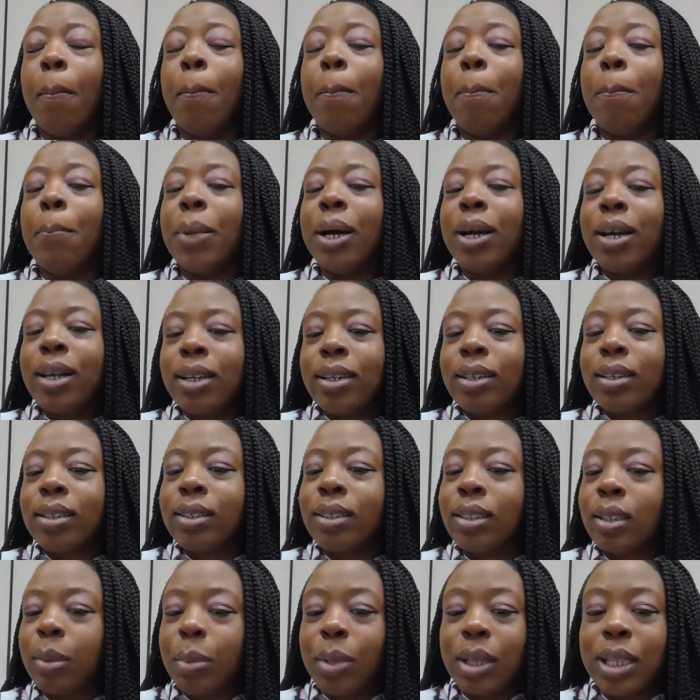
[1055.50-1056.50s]
But
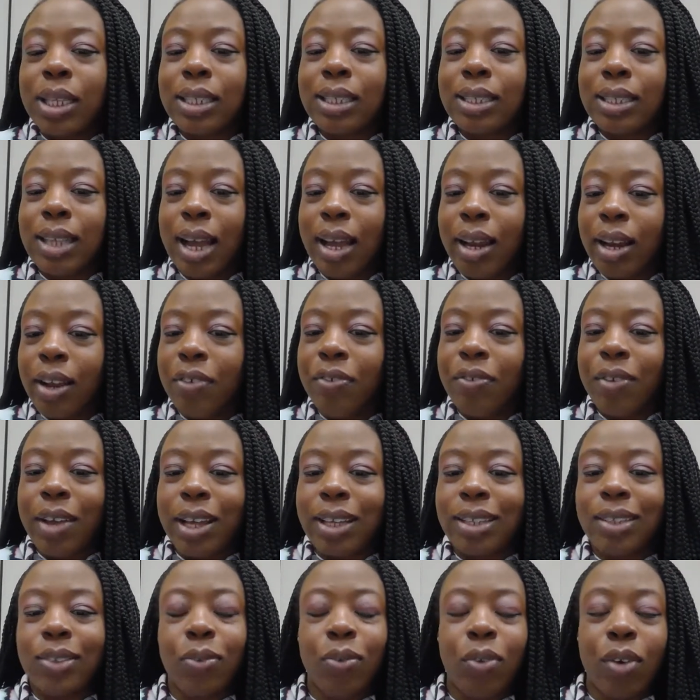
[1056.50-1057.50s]
some of the side
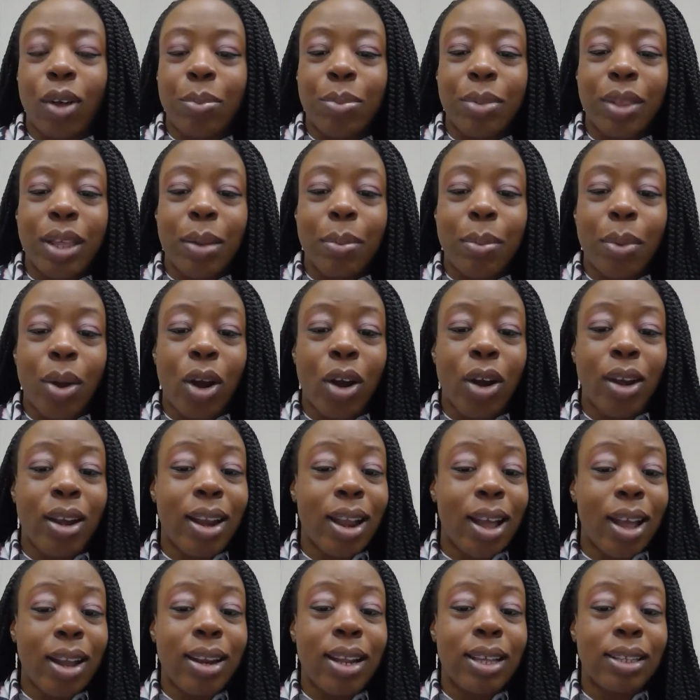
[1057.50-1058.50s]
effects from them are
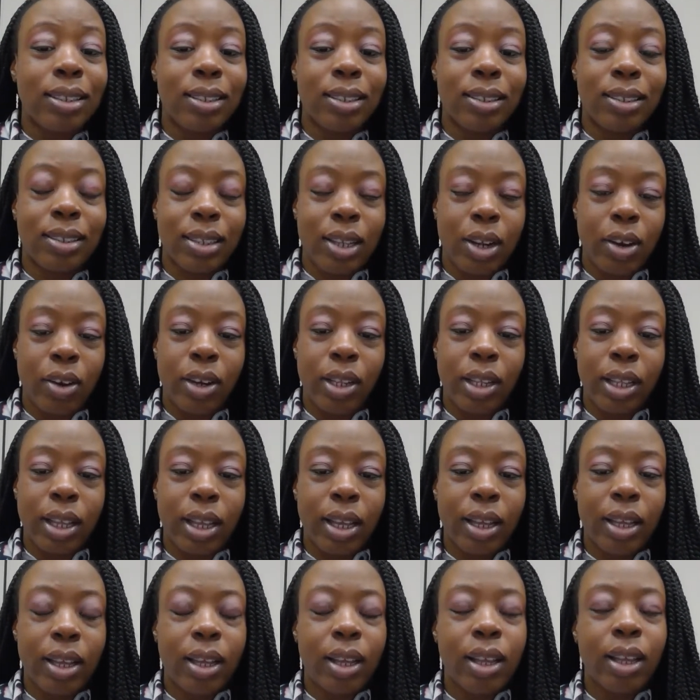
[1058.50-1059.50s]
not necessarily.
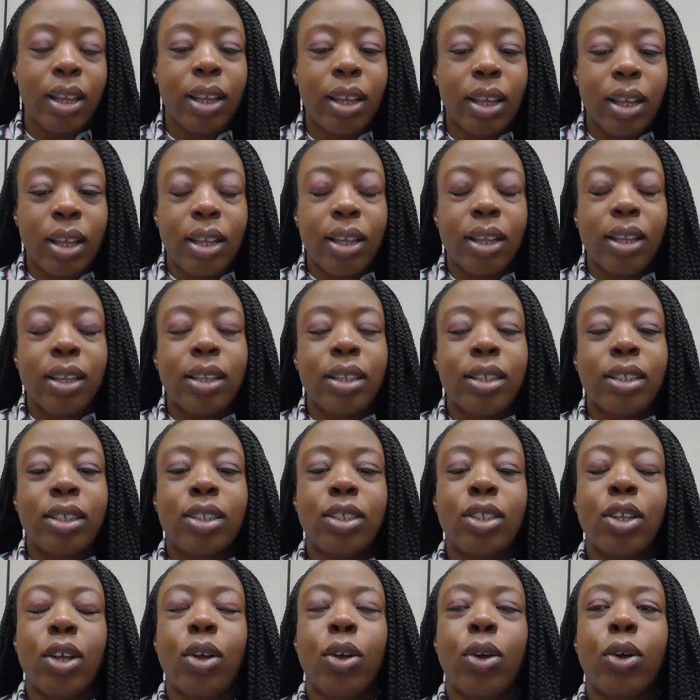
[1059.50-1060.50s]

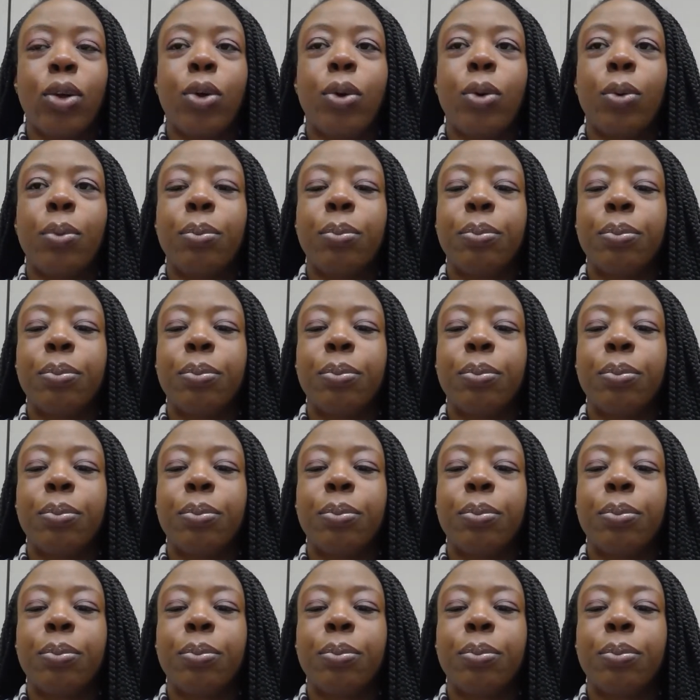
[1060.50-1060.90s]
So,